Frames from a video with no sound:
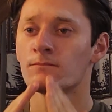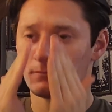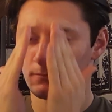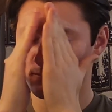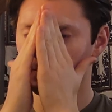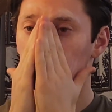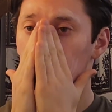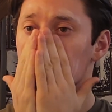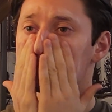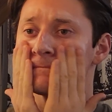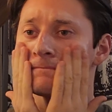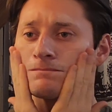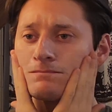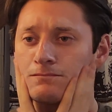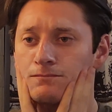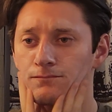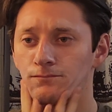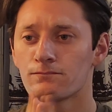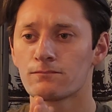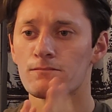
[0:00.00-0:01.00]
that the
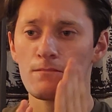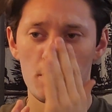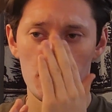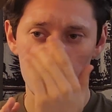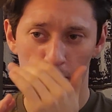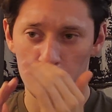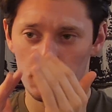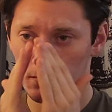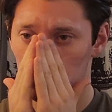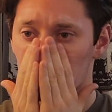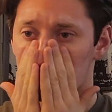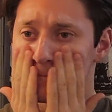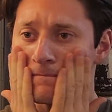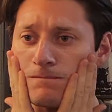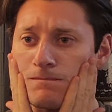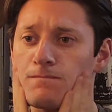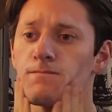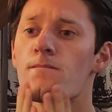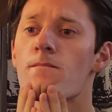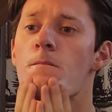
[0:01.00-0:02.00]
water-based cleanser might not
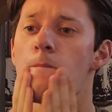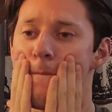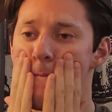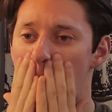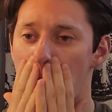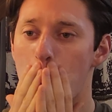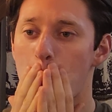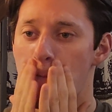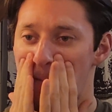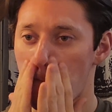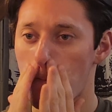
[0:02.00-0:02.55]
effectively remove.